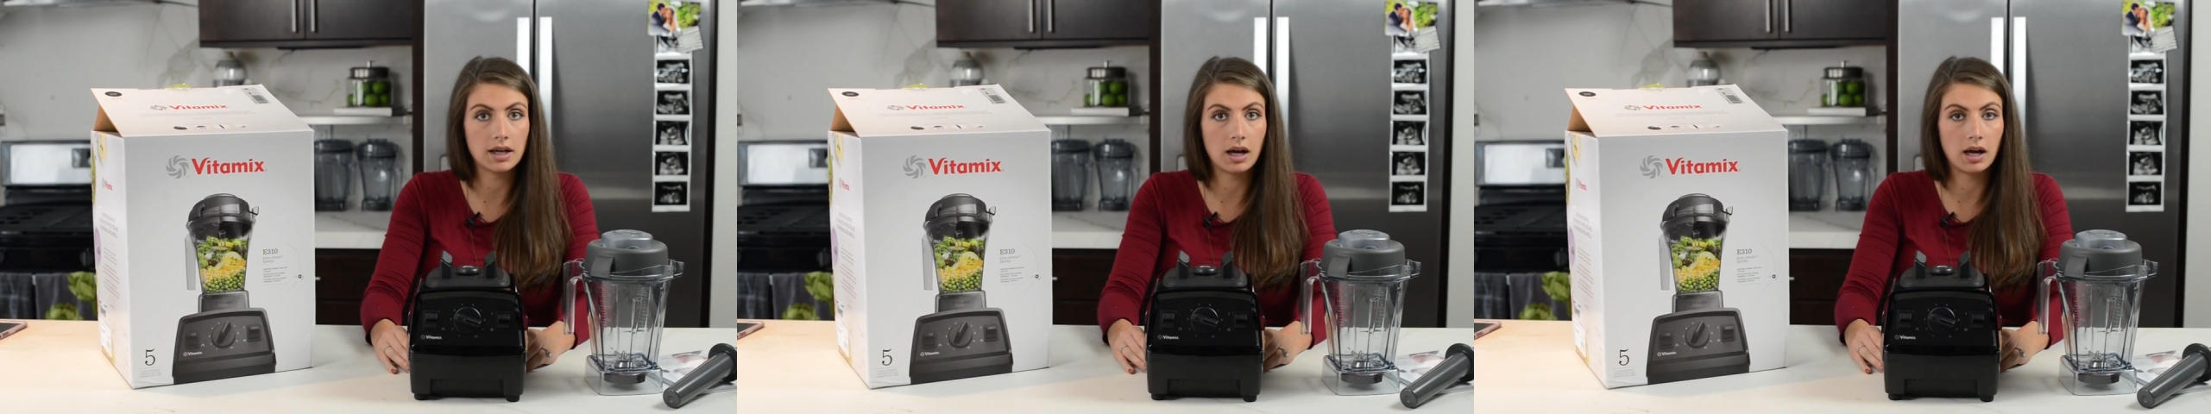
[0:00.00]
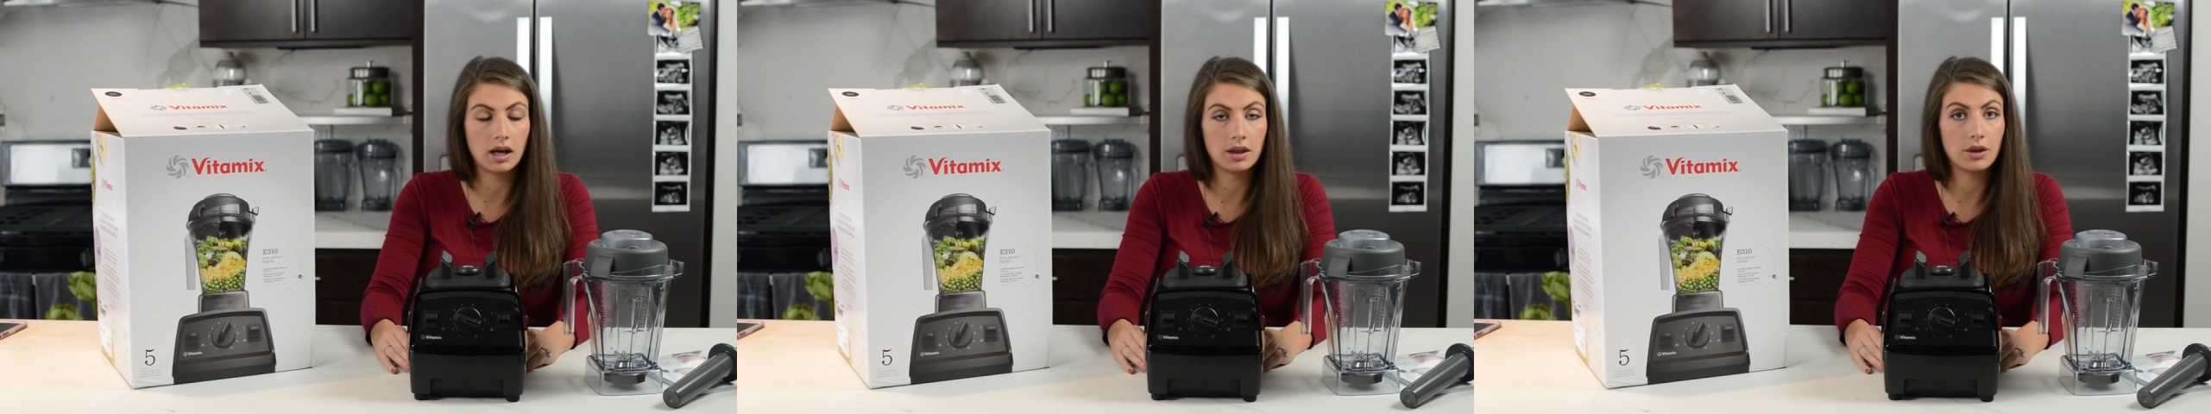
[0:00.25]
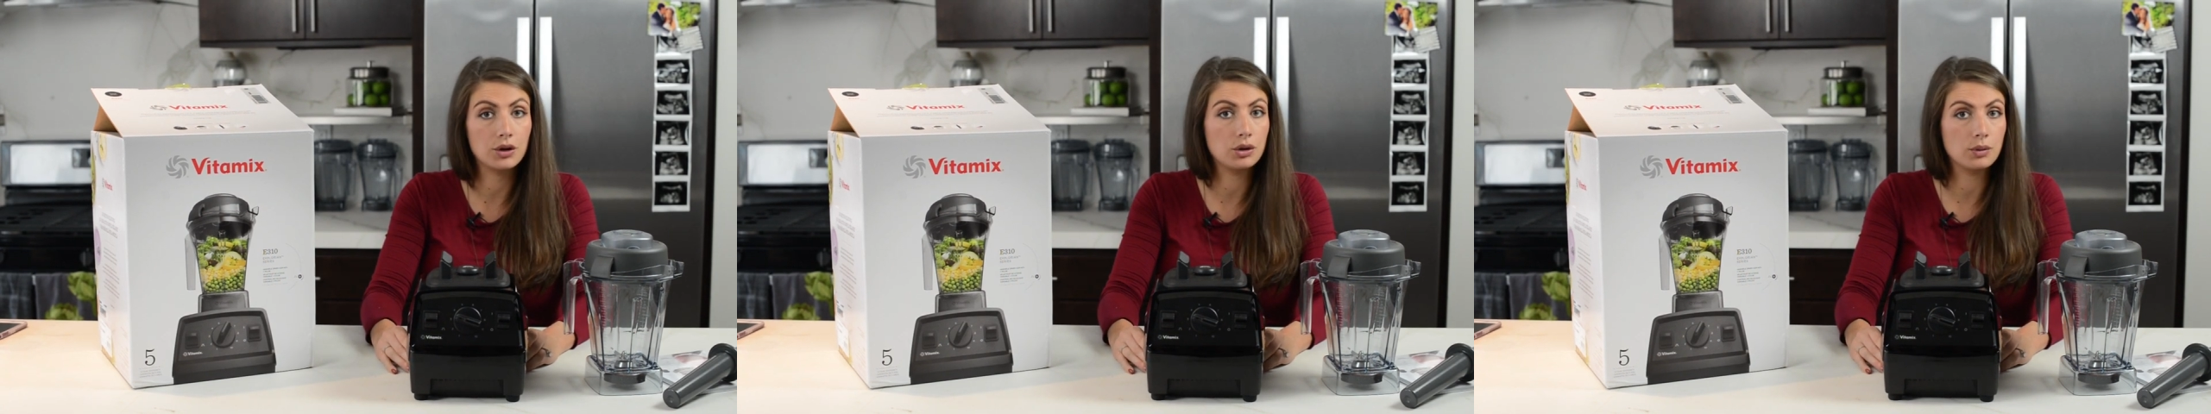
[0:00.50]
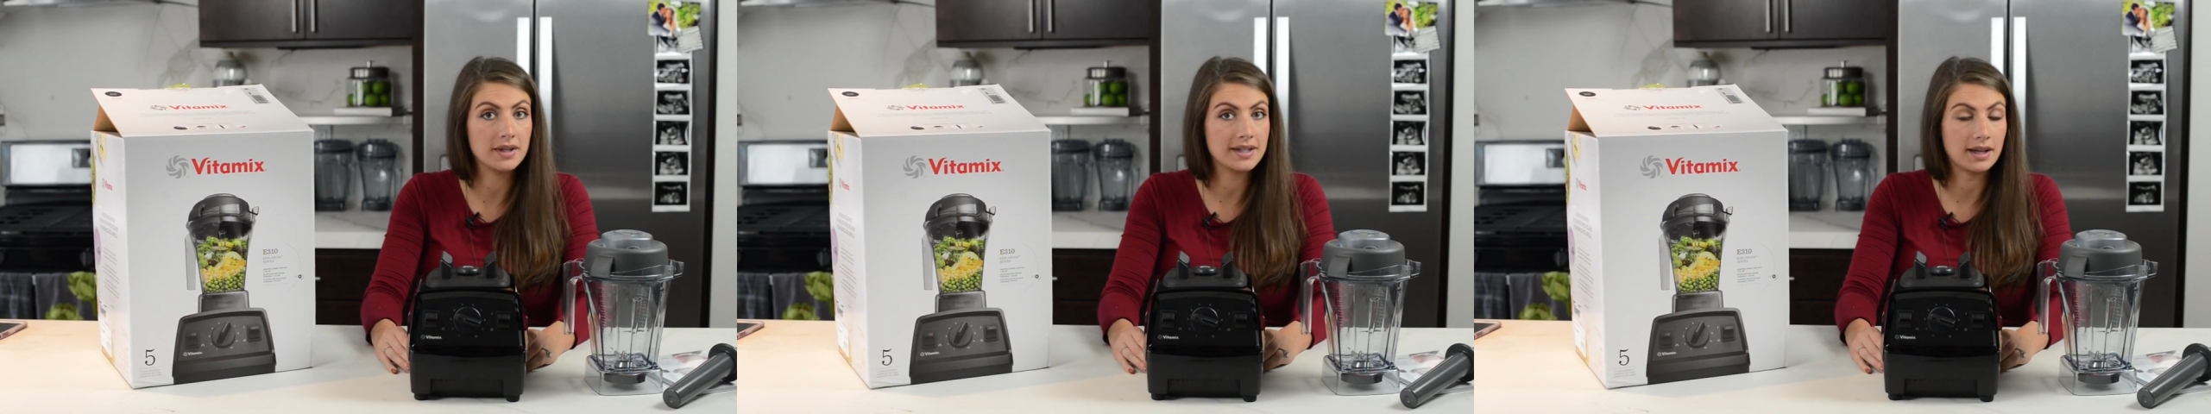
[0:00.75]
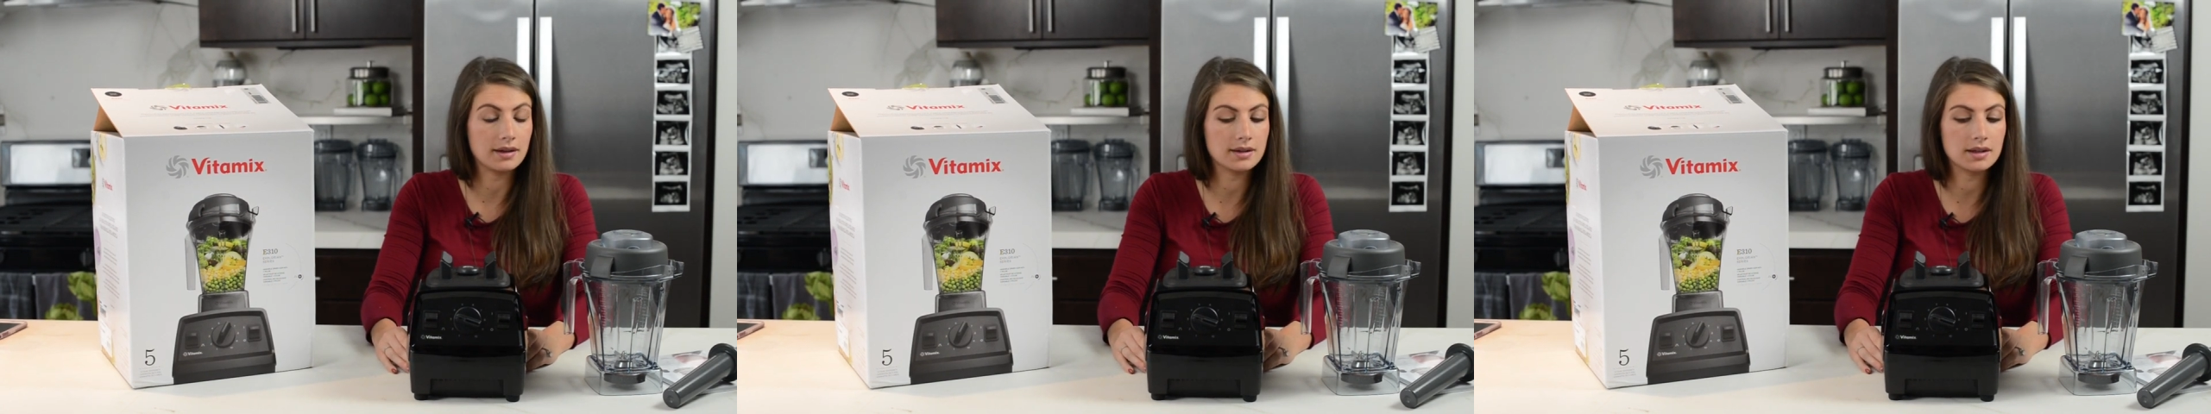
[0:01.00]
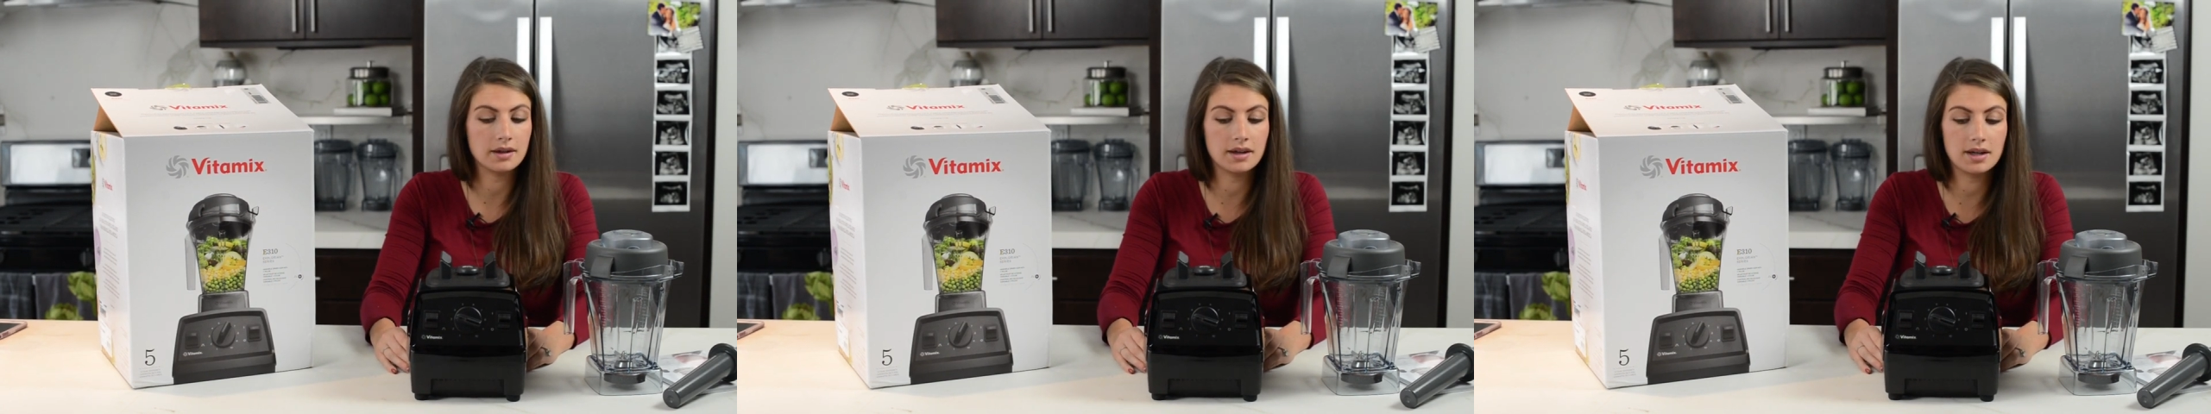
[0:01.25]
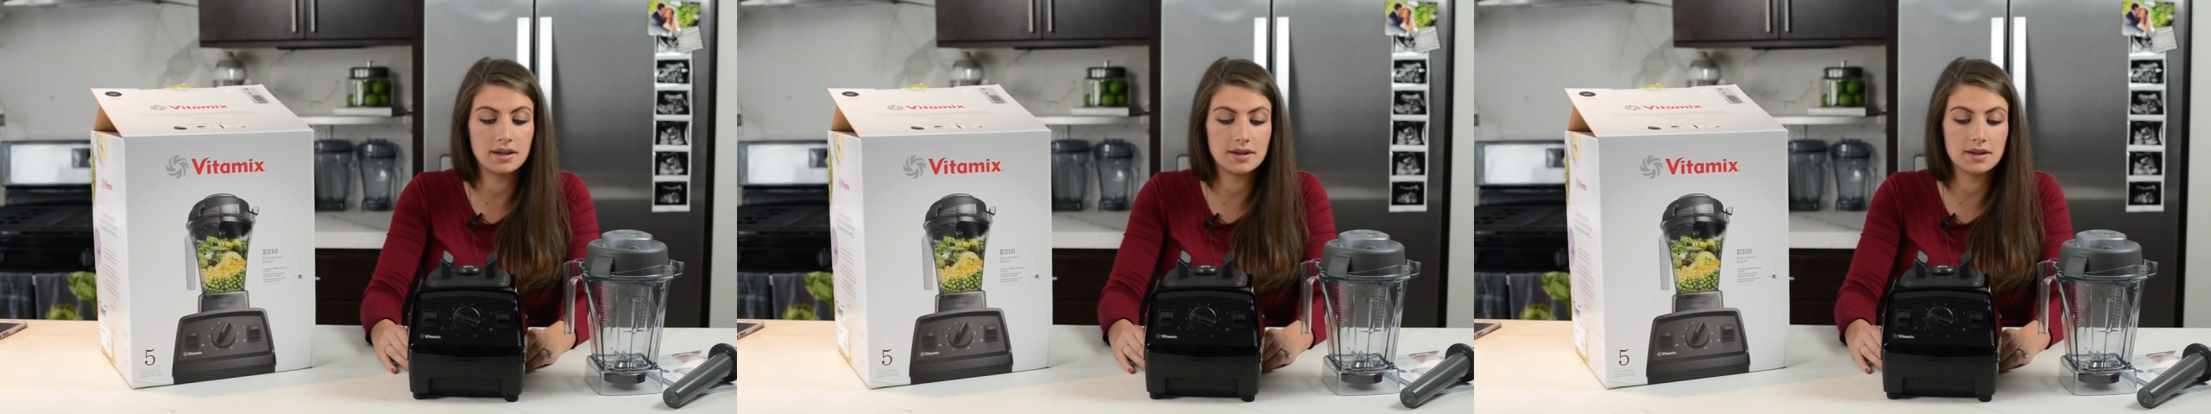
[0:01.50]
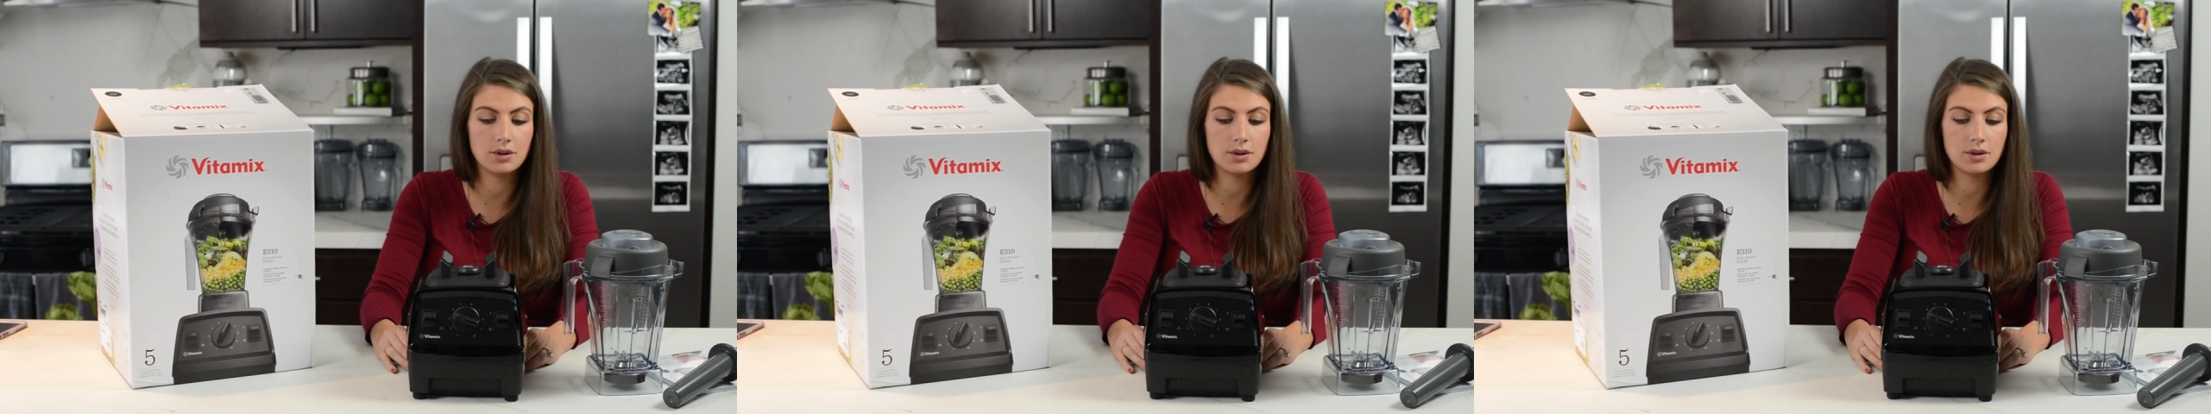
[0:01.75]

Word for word: on the new Ascent series.